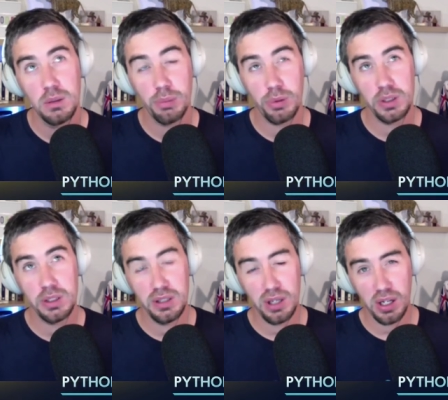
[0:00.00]
point
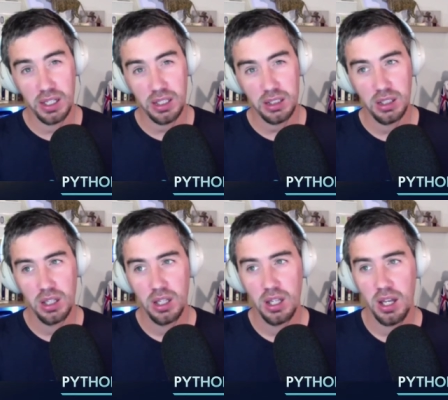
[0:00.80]
nine,
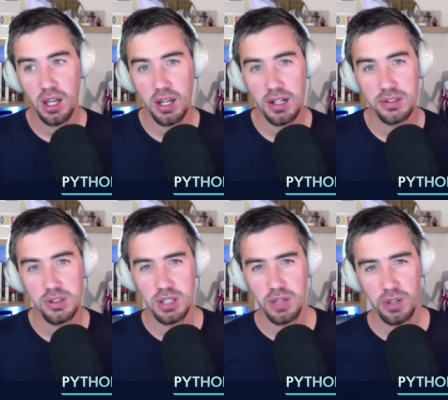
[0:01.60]
uh, and I do
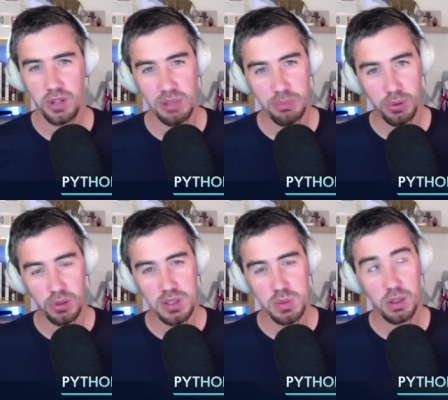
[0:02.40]
cover it in my
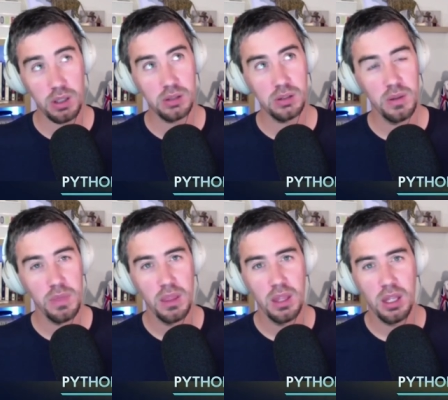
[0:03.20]
book as well.
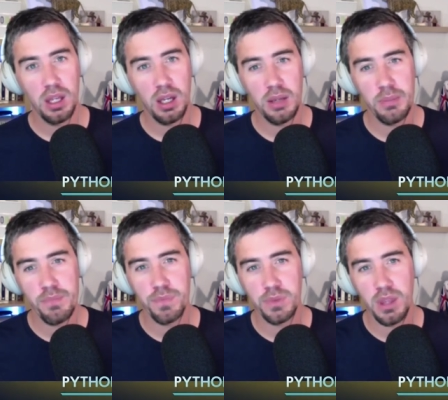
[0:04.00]
Um,
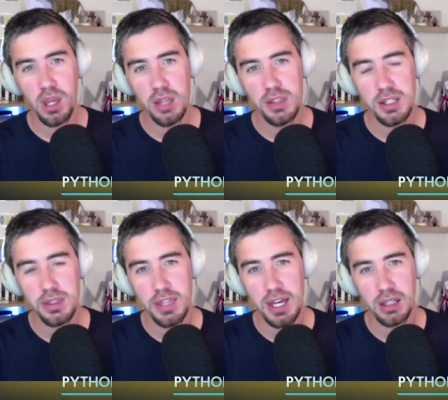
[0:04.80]
I
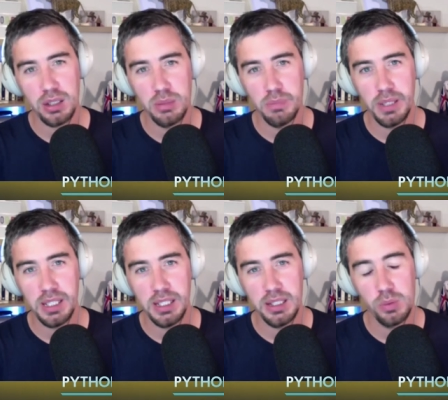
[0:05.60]
think that can
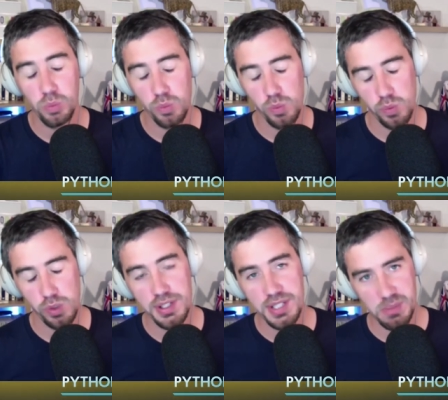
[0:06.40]
be
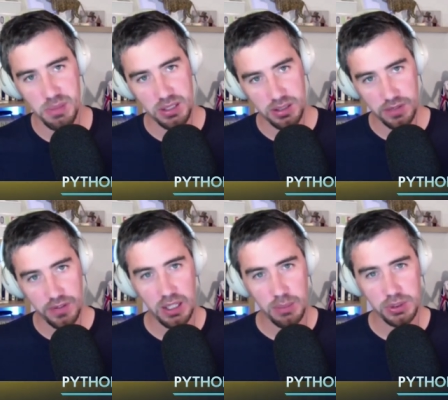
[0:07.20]
once it's been
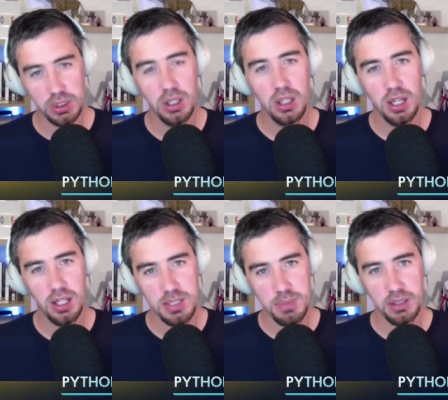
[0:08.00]
developed
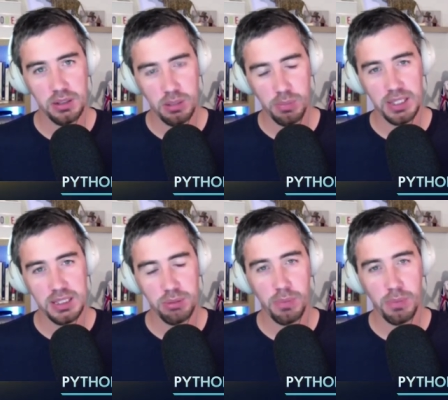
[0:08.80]
and it's been
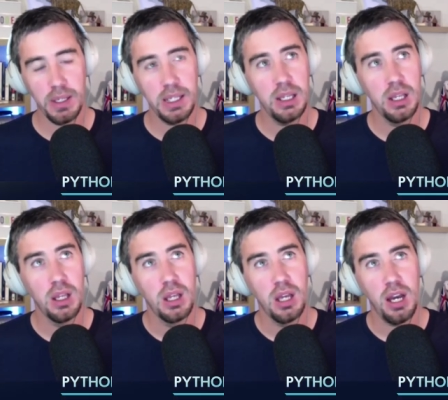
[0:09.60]
completed properly.
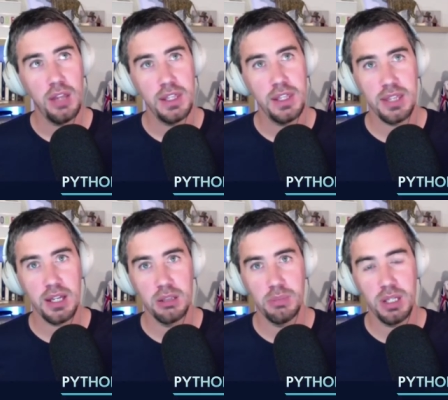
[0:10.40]
I think
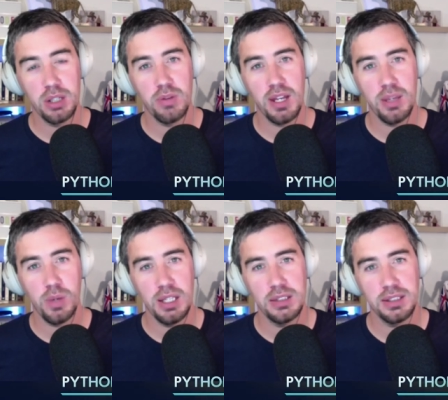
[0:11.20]
that could be a great
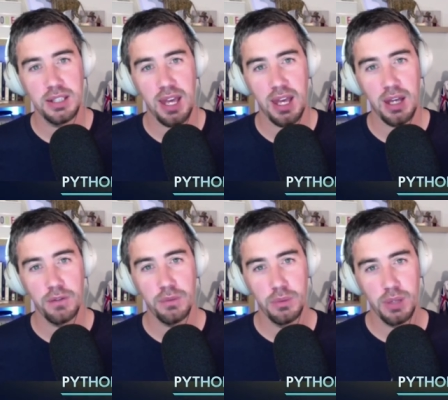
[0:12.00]
way to
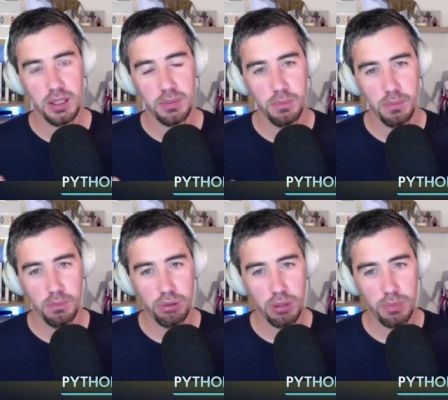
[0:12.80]
have like
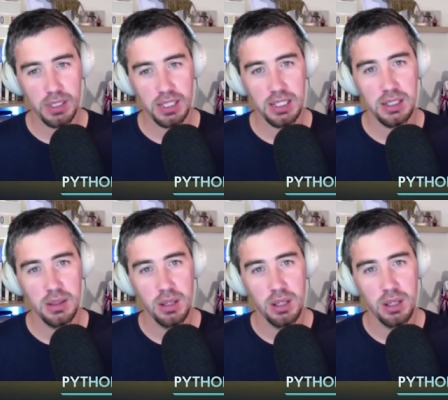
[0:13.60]
properly